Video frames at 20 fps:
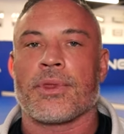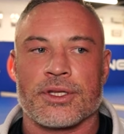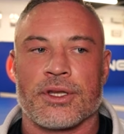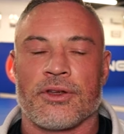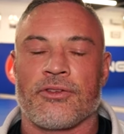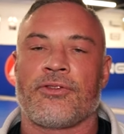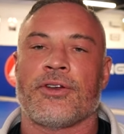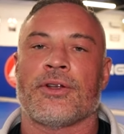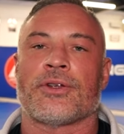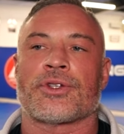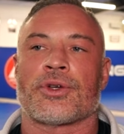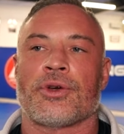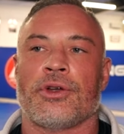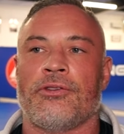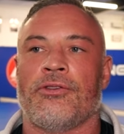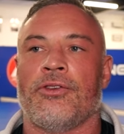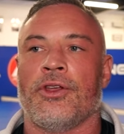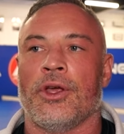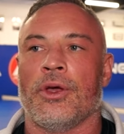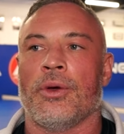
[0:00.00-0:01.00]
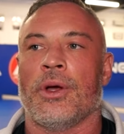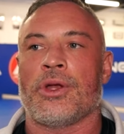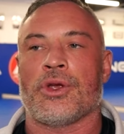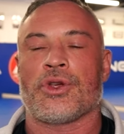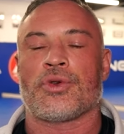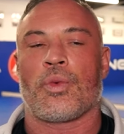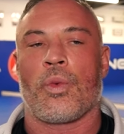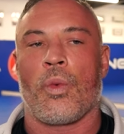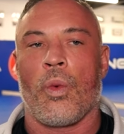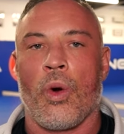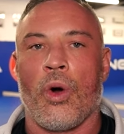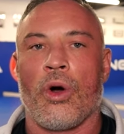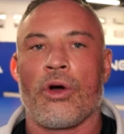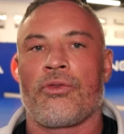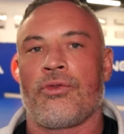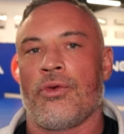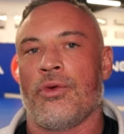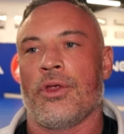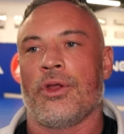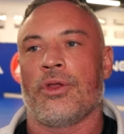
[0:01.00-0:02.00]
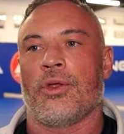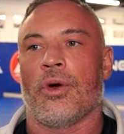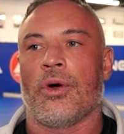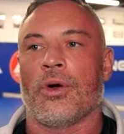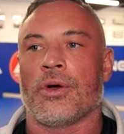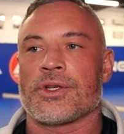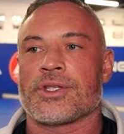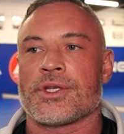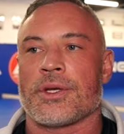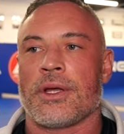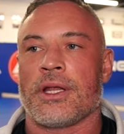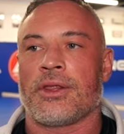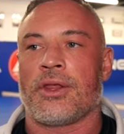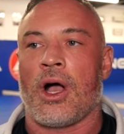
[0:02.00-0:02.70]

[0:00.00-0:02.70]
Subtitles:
that feels good for you, and just walk through the doors.